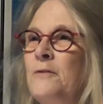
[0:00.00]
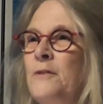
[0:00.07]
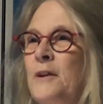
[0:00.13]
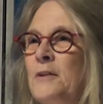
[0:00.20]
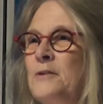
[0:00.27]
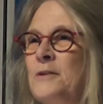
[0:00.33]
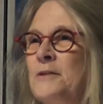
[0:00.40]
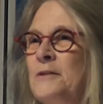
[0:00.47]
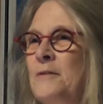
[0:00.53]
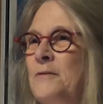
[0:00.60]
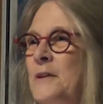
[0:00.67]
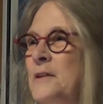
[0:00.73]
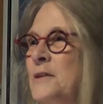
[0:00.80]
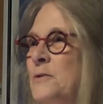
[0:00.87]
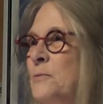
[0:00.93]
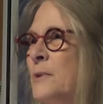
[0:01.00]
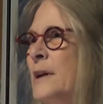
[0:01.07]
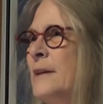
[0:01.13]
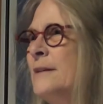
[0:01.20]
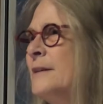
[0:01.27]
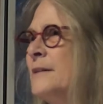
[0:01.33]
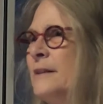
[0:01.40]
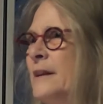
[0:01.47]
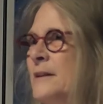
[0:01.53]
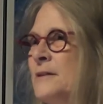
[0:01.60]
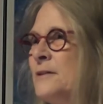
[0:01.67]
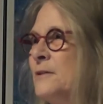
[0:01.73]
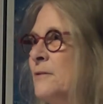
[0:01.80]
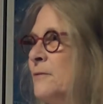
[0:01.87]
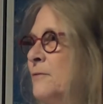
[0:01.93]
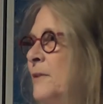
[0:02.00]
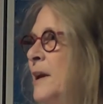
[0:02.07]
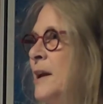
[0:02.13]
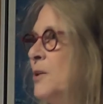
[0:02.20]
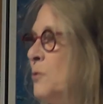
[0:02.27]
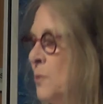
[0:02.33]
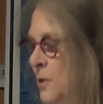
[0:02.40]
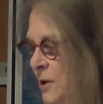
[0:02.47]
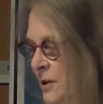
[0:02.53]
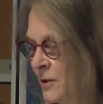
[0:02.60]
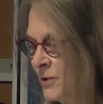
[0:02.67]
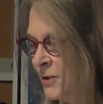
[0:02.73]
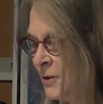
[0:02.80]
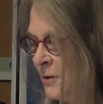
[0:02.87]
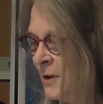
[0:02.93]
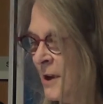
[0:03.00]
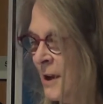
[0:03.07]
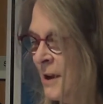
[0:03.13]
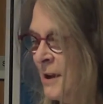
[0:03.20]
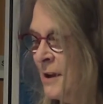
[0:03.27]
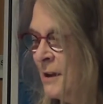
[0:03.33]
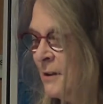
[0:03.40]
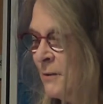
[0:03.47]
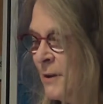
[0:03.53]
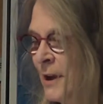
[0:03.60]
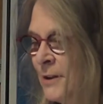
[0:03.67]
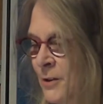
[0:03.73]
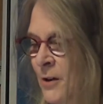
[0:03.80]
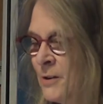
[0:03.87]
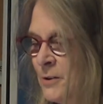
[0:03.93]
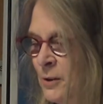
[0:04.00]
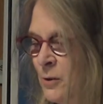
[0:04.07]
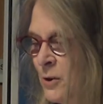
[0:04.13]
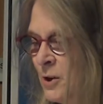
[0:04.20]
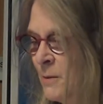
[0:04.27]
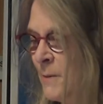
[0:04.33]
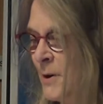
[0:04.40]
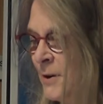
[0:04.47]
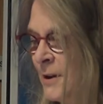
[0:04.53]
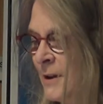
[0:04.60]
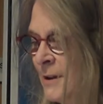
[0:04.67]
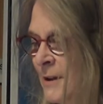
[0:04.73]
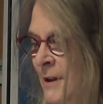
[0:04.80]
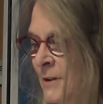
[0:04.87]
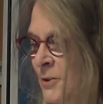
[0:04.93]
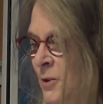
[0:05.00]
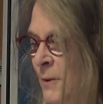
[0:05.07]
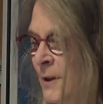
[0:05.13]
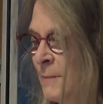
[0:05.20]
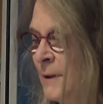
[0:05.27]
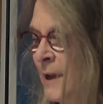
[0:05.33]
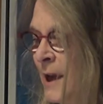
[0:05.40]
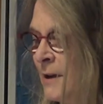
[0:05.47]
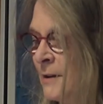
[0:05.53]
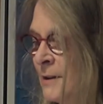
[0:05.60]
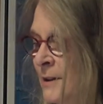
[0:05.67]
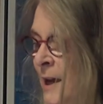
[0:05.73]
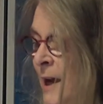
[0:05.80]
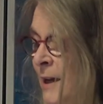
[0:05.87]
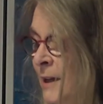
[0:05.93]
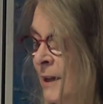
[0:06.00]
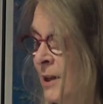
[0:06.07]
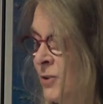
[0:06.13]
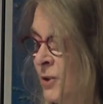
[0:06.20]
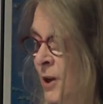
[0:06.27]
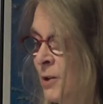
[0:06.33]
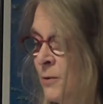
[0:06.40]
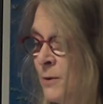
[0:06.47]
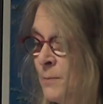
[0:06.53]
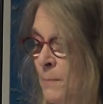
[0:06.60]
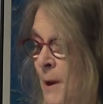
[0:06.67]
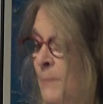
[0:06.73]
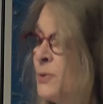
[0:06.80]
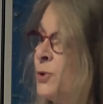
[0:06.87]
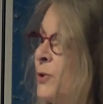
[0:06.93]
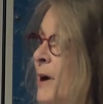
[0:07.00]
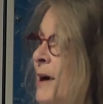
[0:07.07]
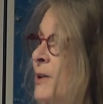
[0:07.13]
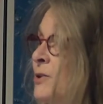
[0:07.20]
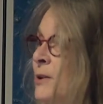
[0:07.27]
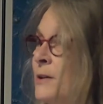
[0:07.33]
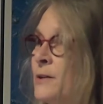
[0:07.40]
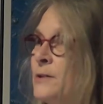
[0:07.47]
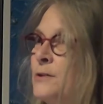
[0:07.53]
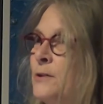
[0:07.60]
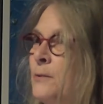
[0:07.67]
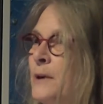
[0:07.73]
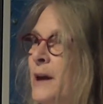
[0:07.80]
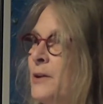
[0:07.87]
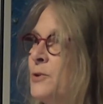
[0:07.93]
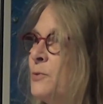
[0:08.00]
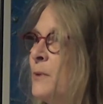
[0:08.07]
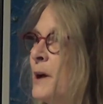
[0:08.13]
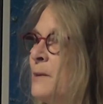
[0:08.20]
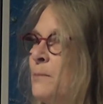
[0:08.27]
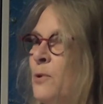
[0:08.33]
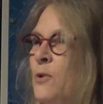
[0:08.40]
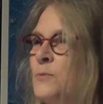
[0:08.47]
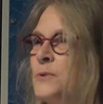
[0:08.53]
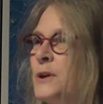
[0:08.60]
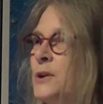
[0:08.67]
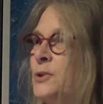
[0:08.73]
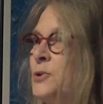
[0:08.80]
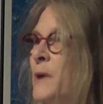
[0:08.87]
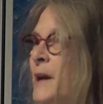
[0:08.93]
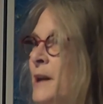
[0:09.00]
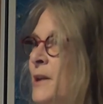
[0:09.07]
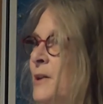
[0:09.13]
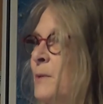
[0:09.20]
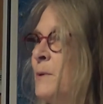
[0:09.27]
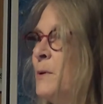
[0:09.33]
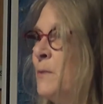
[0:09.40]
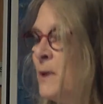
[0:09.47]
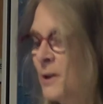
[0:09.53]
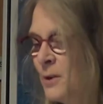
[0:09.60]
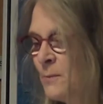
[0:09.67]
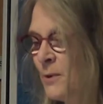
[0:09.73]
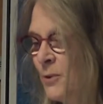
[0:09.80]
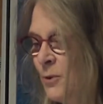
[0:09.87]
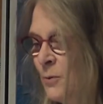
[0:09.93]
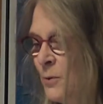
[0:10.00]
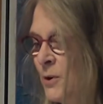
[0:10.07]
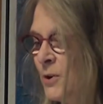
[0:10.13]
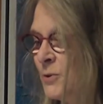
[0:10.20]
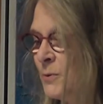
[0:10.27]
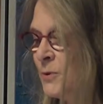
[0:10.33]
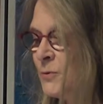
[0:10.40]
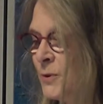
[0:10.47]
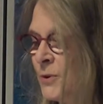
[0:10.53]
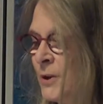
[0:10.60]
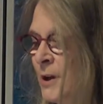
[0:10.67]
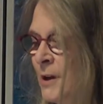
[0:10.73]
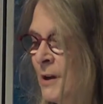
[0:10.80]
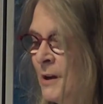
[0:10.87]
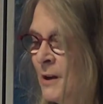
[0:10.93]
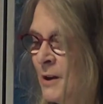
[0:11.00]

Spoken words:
if they just read this list of vague words? So I talked to Lorna about it, and so we began assigning each other as abstractions. So we had to write poems. We could do anything we wanted with the words, which was